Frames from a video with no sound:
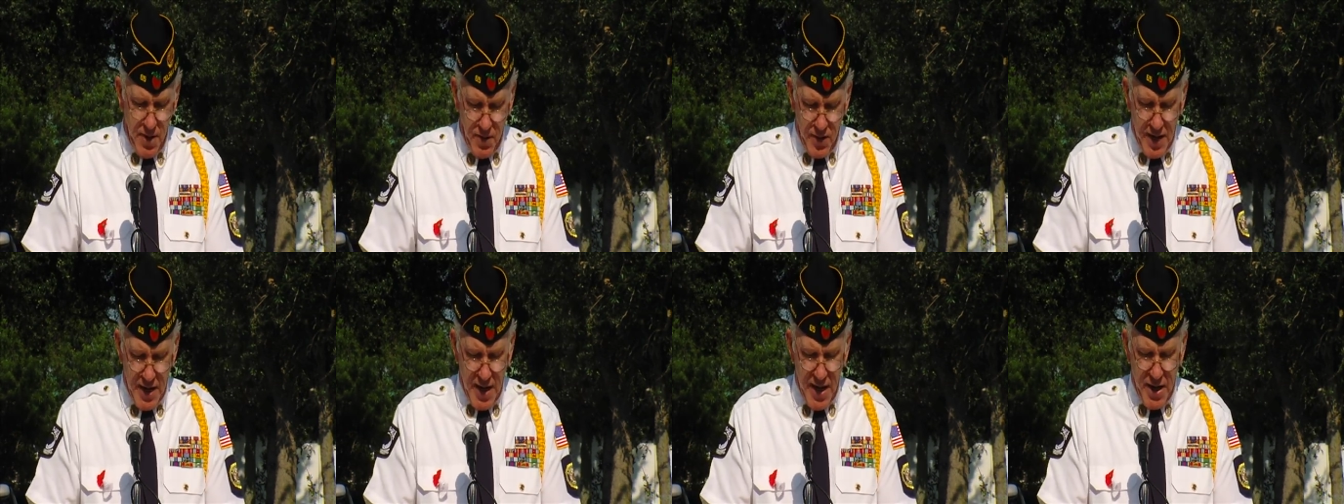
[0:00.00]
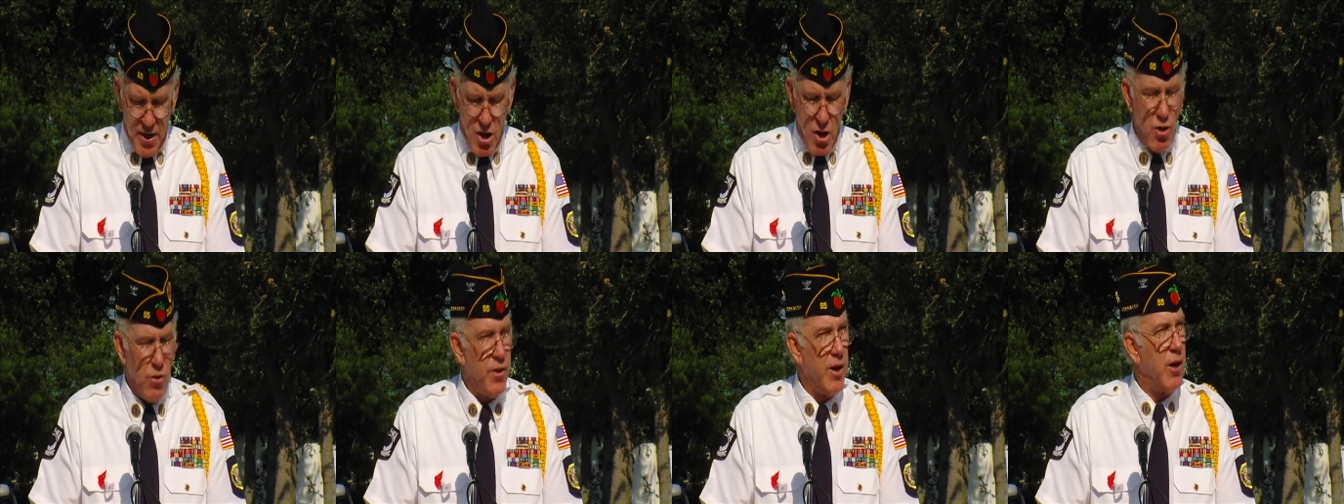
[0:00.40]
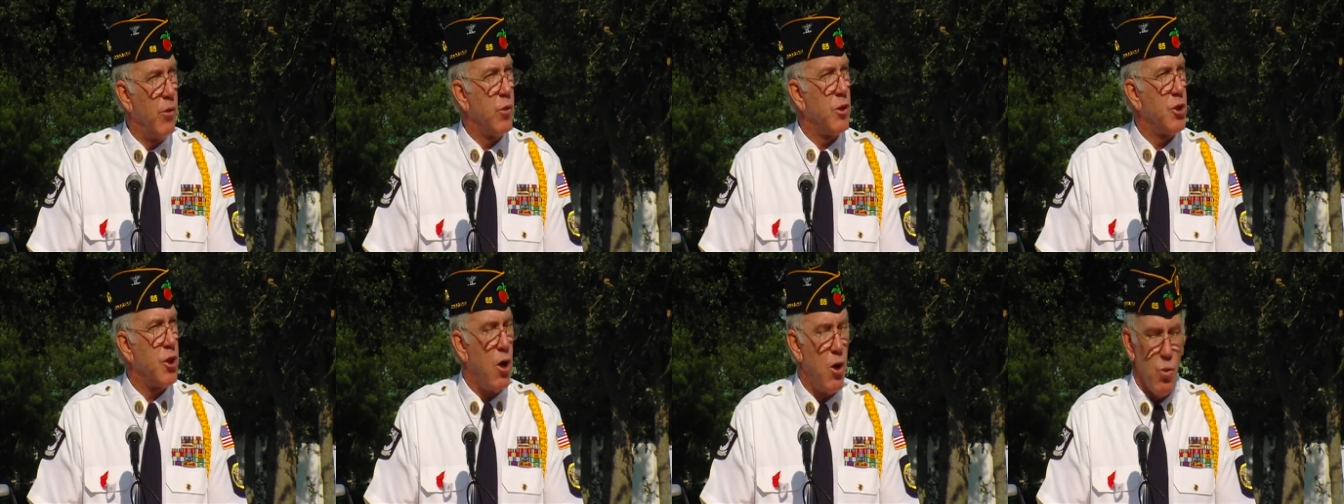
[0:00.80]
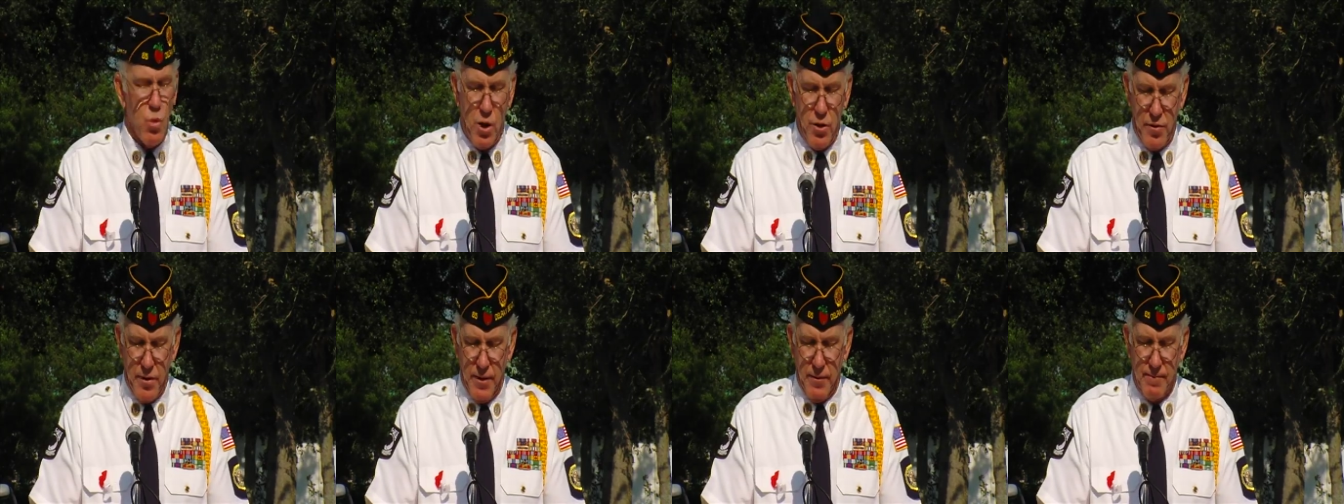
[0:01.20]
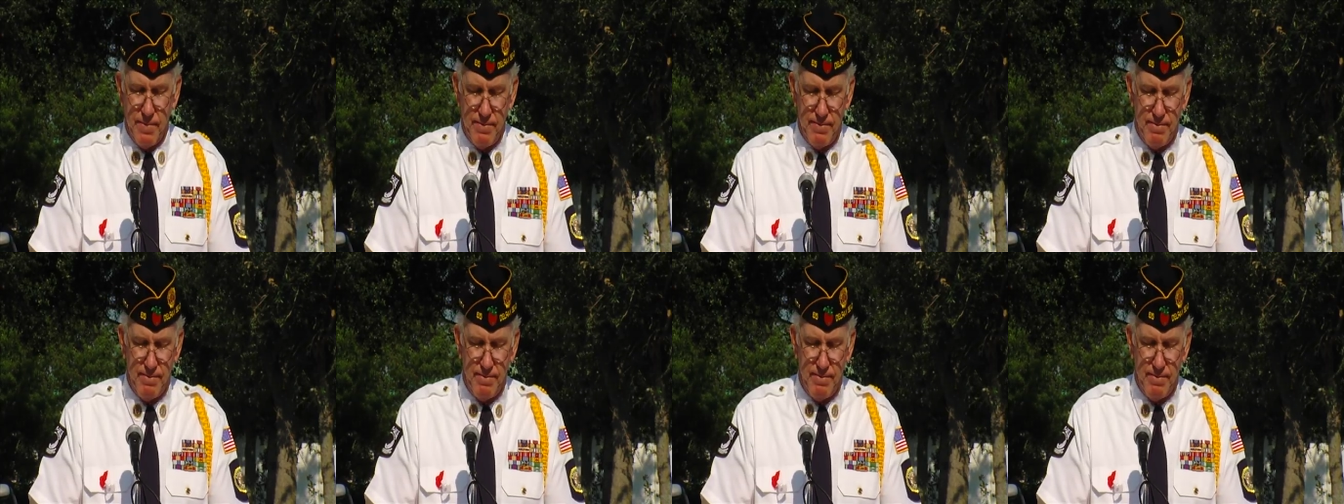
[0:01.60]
then I know that it was all worth it.